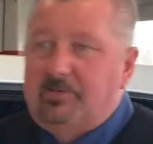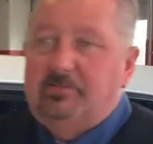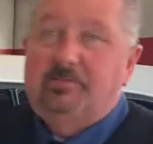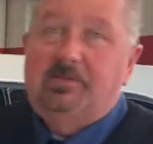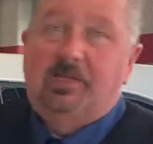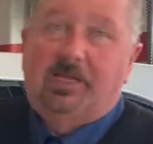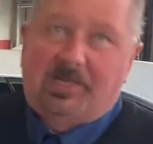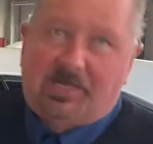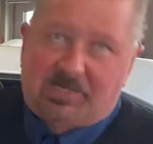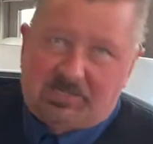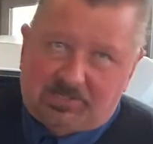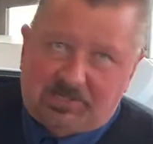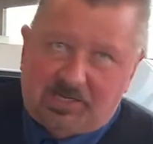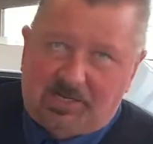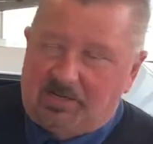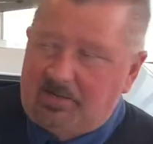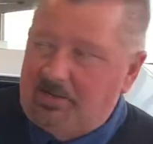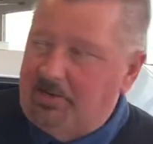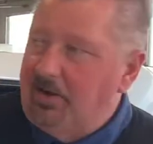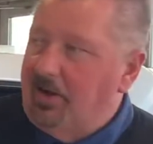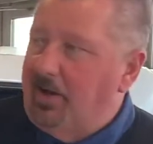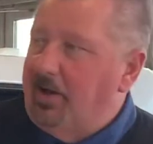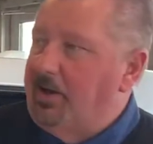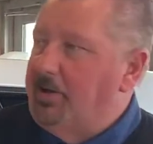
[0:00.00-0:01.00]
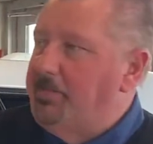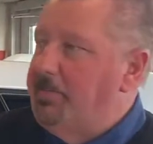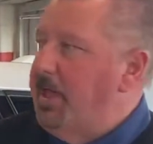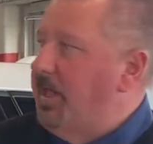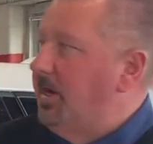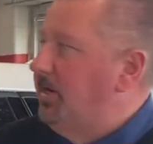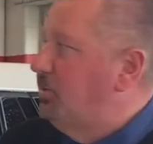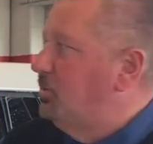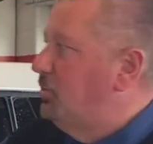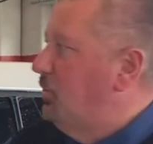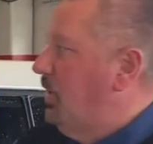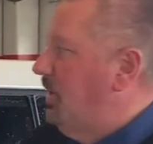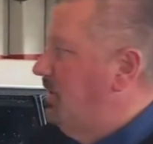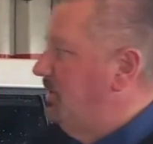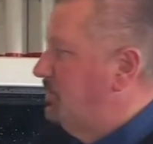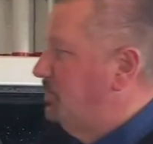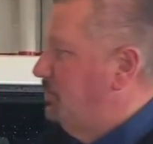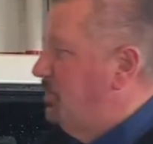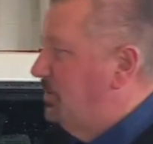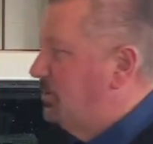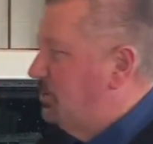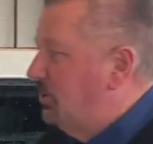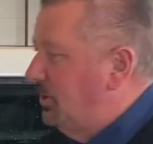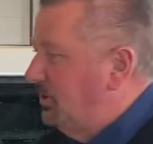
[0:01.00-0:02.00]
Like I said, automatic
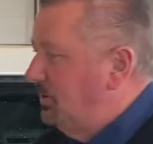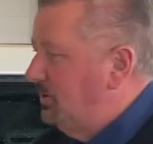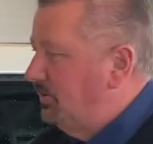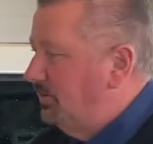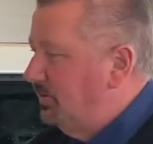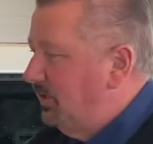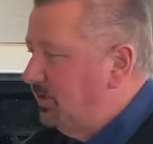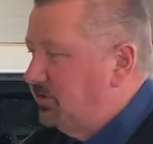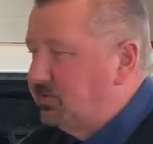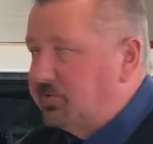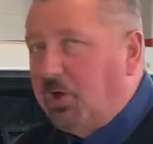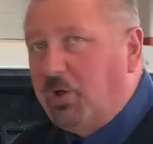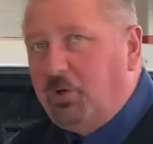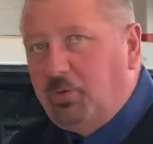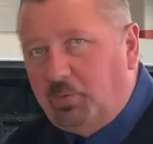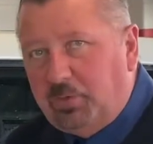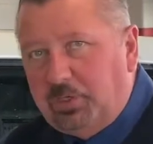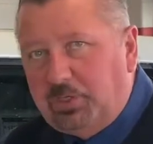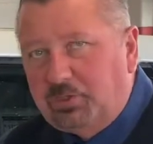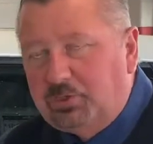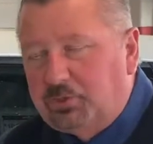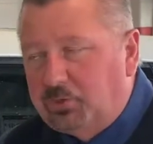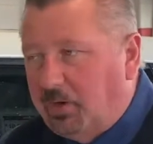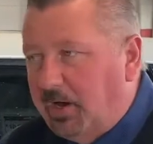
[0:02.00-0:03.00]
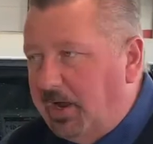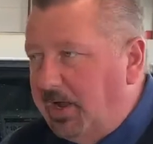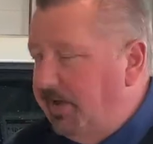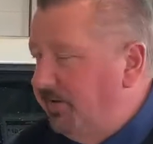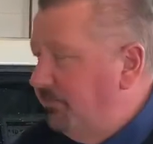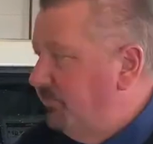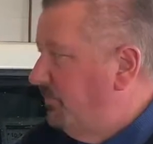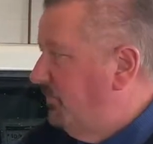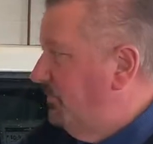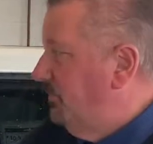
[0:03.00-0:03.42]
transmission. It's all-wheel drive.